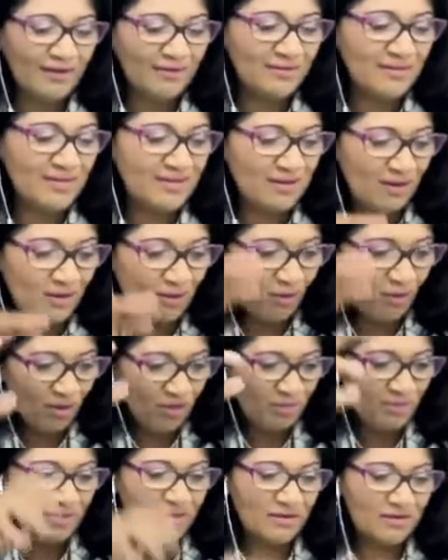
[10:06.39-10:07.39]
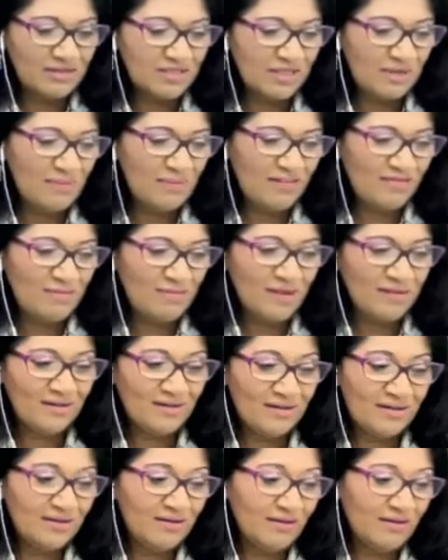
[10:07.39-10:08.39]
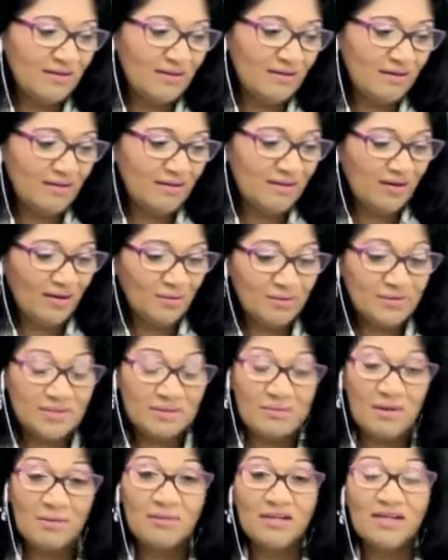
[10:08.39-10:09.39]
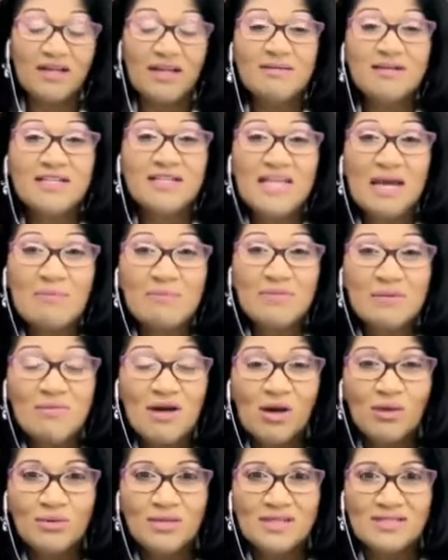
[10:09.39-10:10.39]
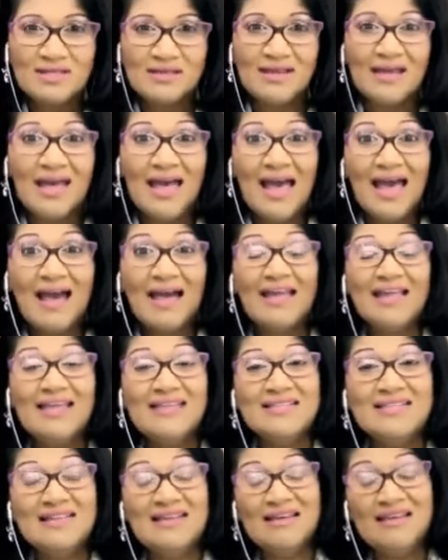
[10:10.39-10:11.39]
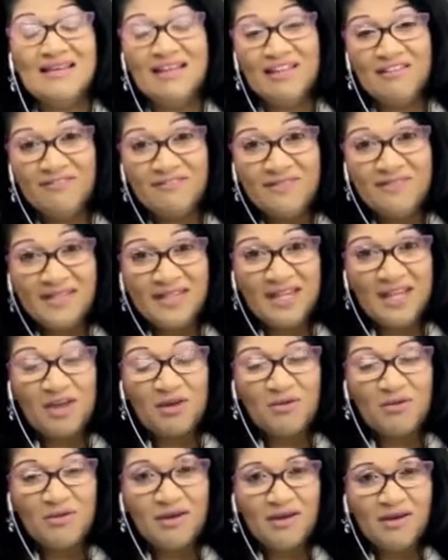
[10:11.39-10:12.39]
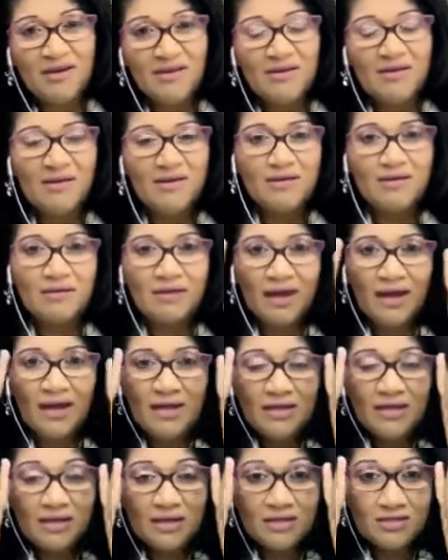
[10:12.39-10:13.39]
And these are uh, all the way down to the pavement and the, on the outside. Remember, the, the Temple Mount is a is a lifted area, right?